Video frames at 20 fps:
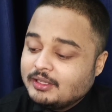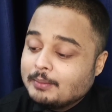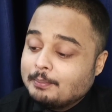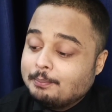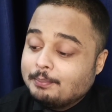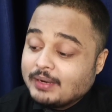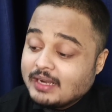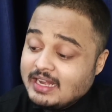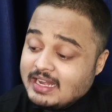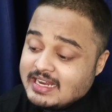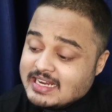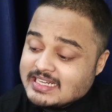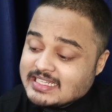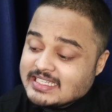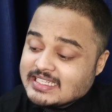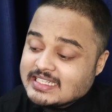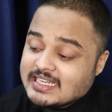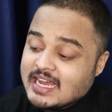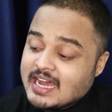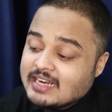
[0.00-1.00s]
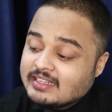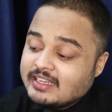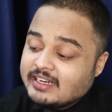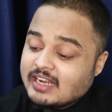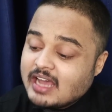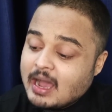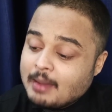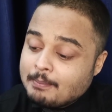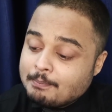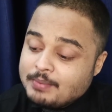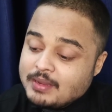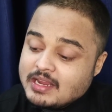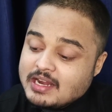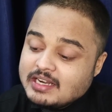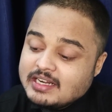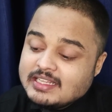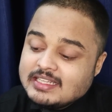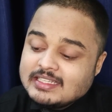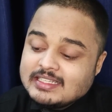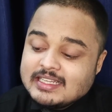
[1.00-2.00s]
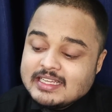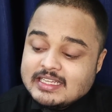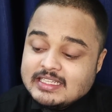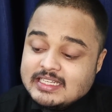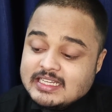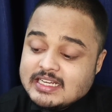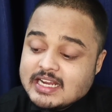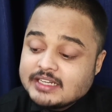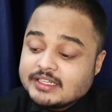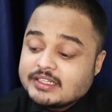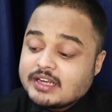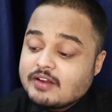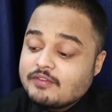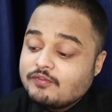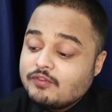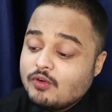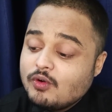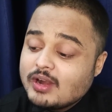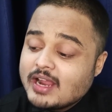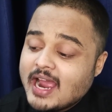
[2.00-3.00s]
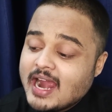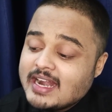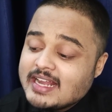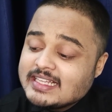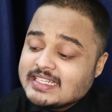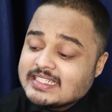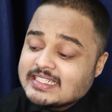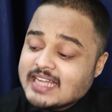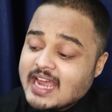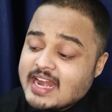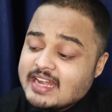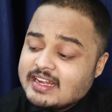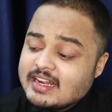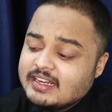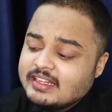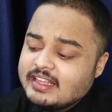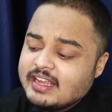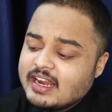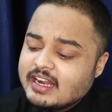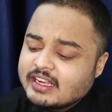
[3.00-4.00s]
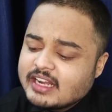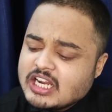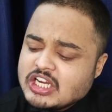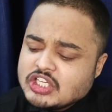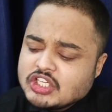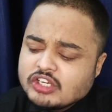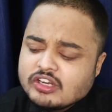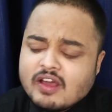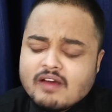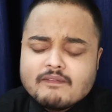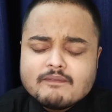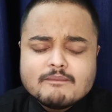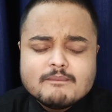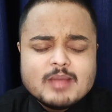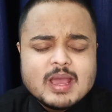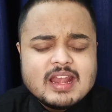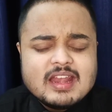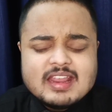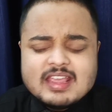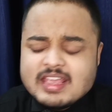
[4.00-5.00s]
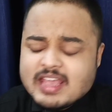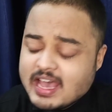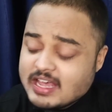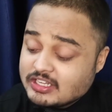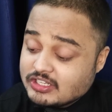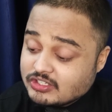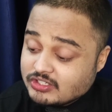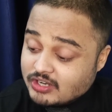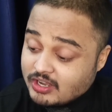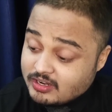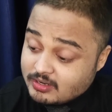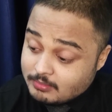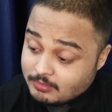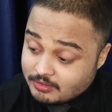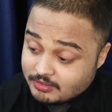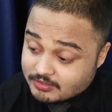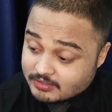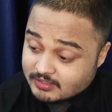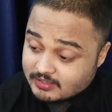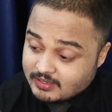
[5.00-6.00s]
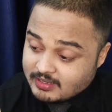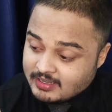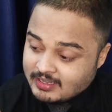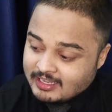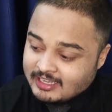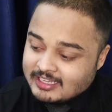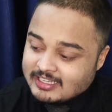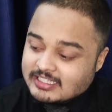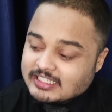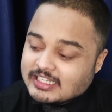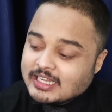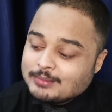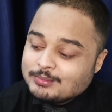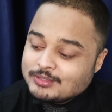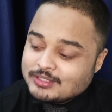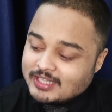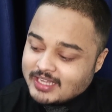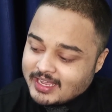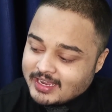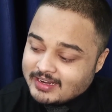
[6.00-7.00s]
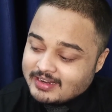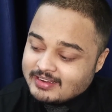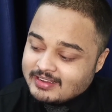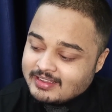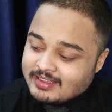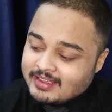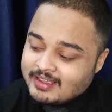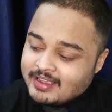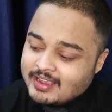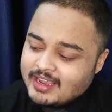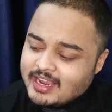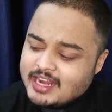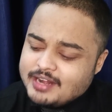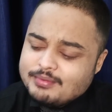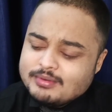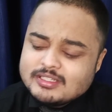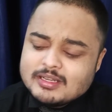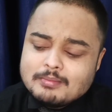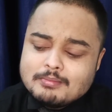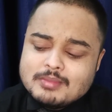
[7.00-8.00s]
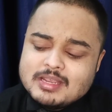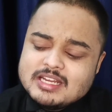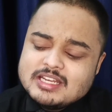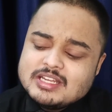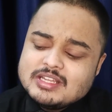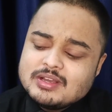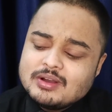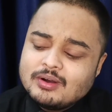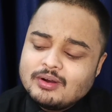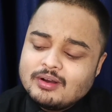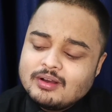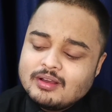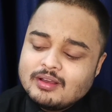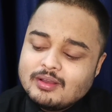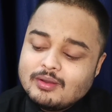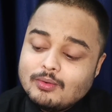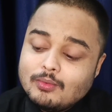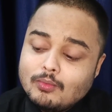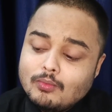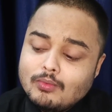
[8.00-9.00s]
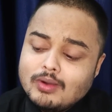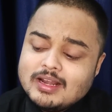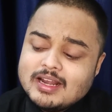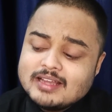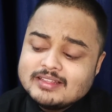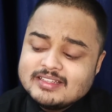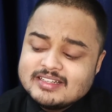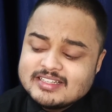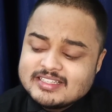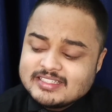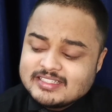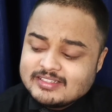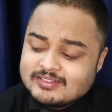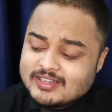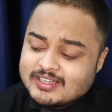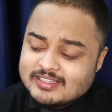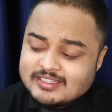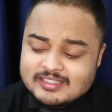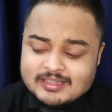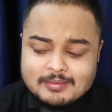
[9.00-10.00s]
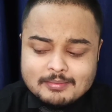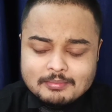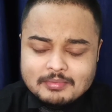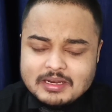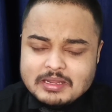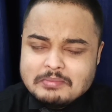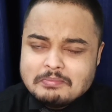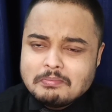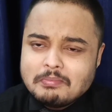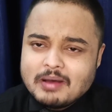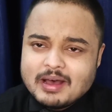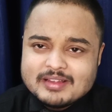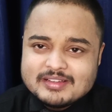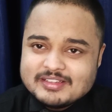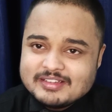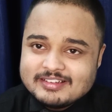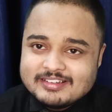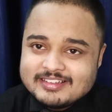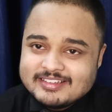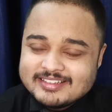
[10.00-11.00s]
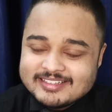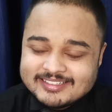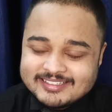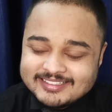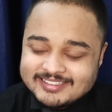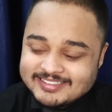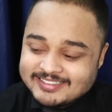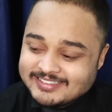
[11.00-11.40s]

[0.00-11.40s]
The brilliant star that appeared in 1604 had excited the attention of many astronomers. Some said it was a meteor, while others were simply puzzled.